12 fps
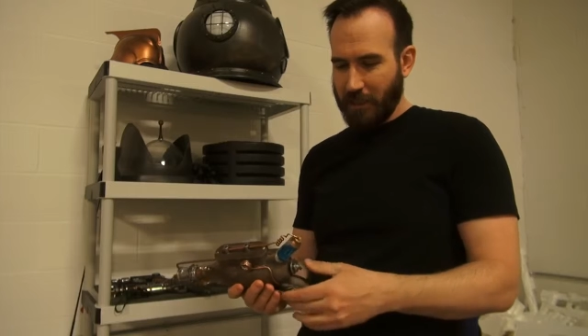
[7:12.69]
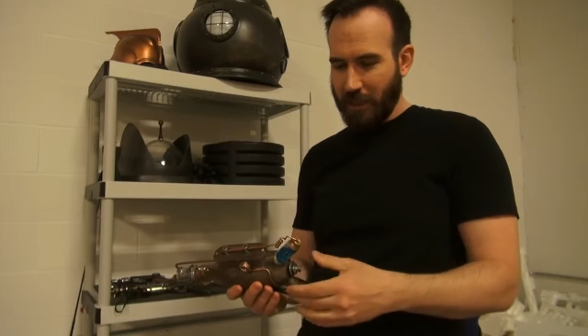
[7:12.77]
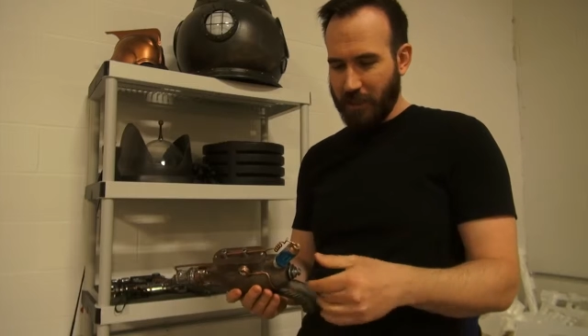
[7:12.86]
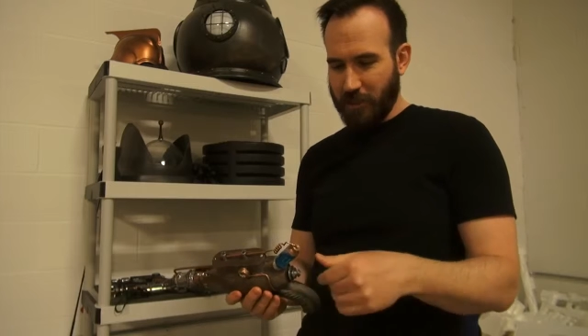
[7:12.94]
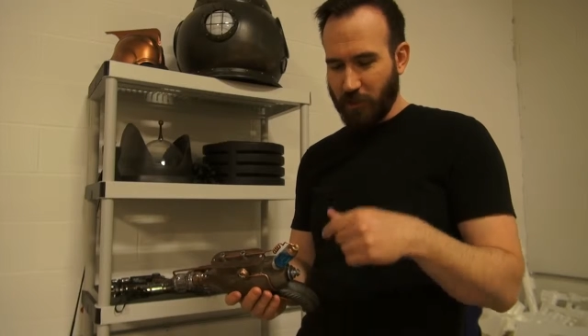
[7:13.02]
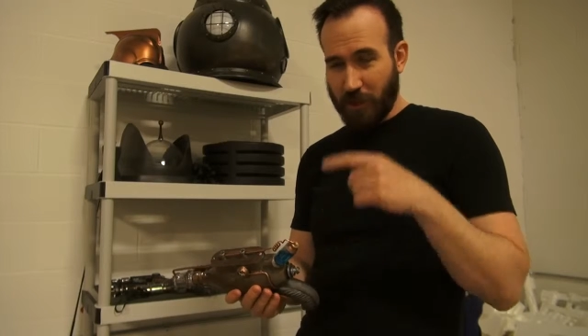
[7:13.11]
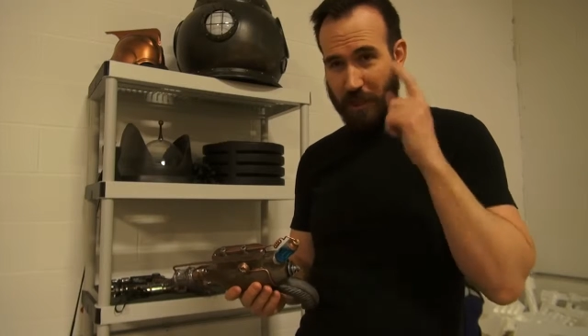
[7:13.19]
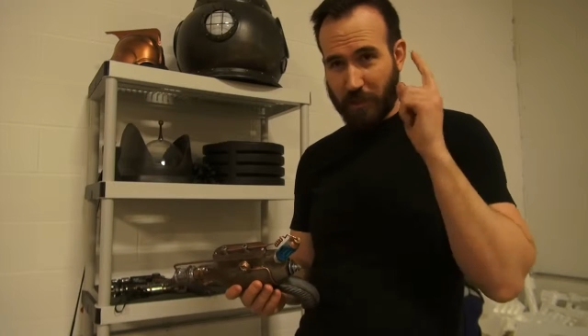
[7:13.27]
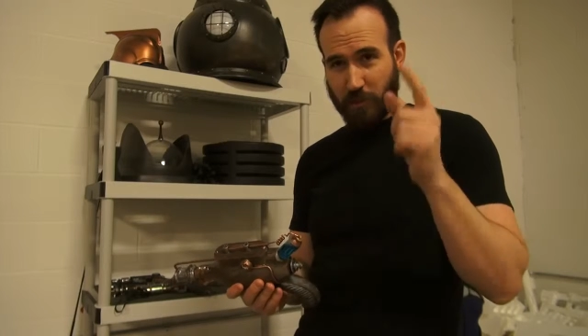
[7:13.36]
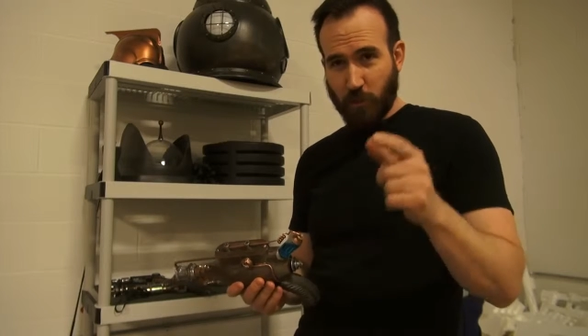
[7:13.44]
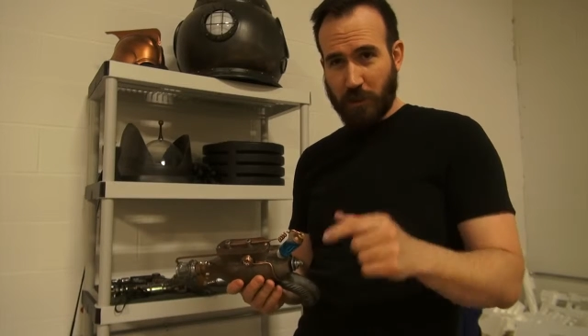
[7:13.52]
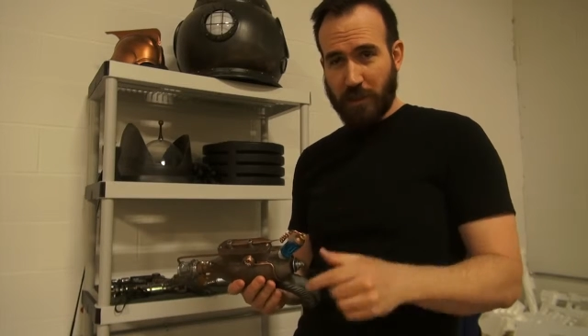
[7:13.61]
And so then I
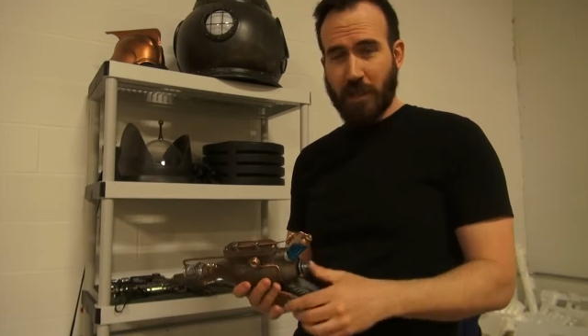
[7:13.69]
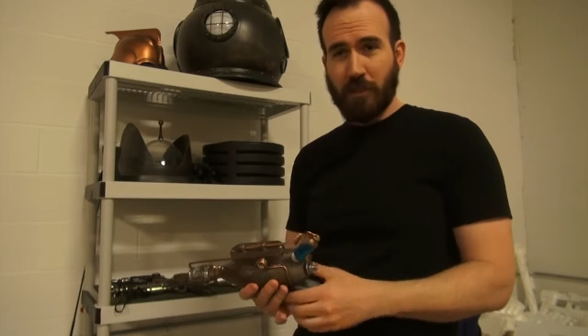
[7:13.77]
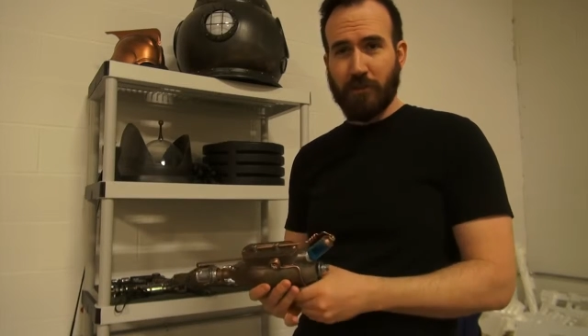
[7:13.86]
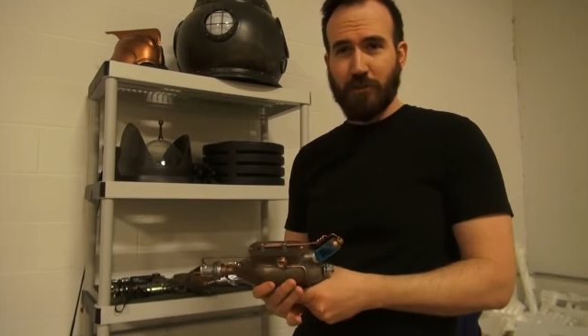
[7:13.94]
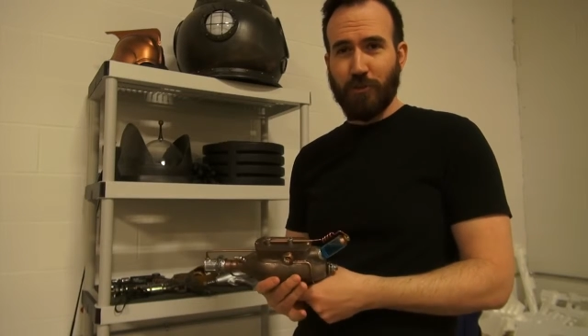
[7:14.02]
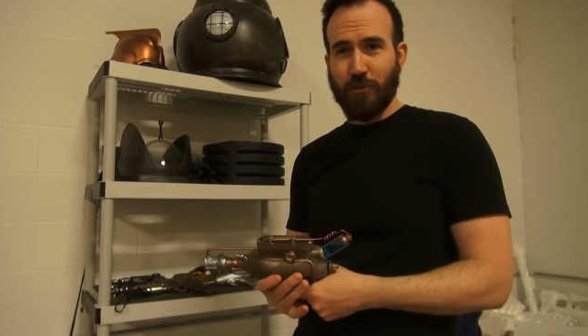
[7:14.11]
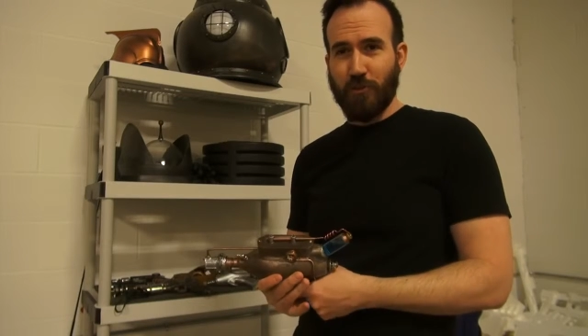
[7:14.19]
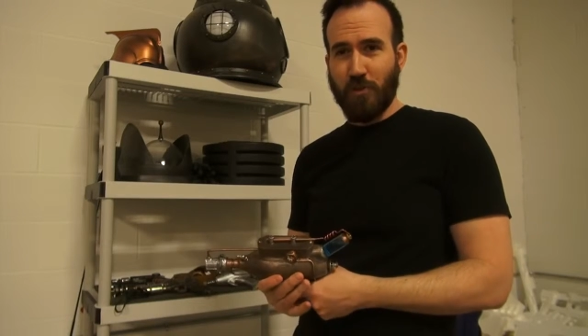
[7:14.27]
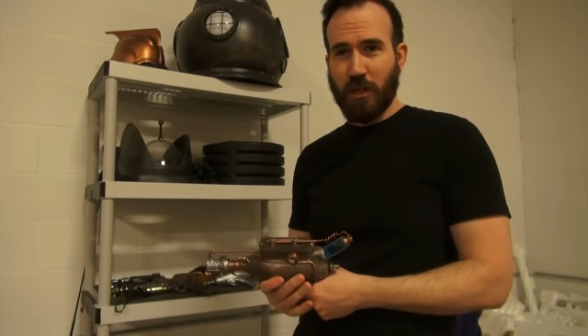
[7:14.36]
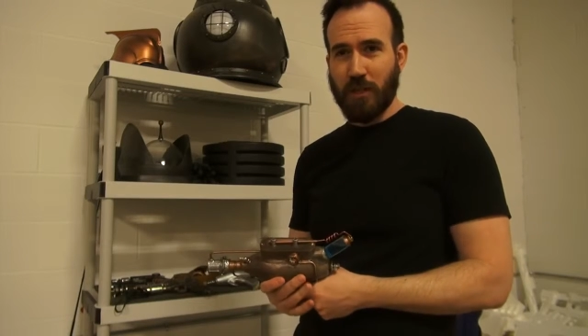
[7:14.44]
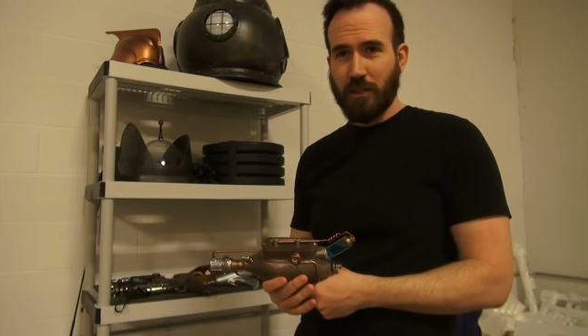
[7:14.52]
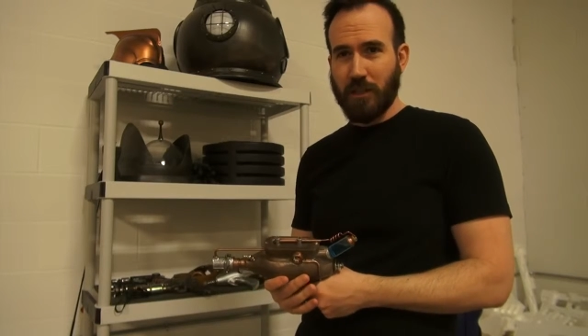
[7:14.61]
just went down
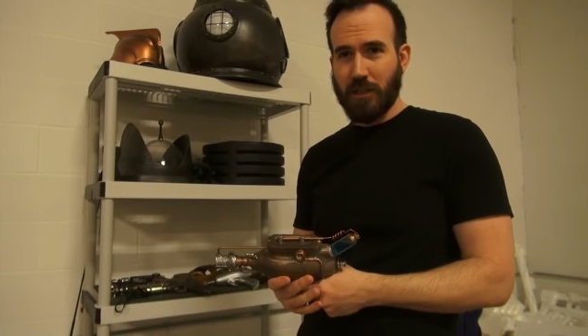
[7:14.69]
to,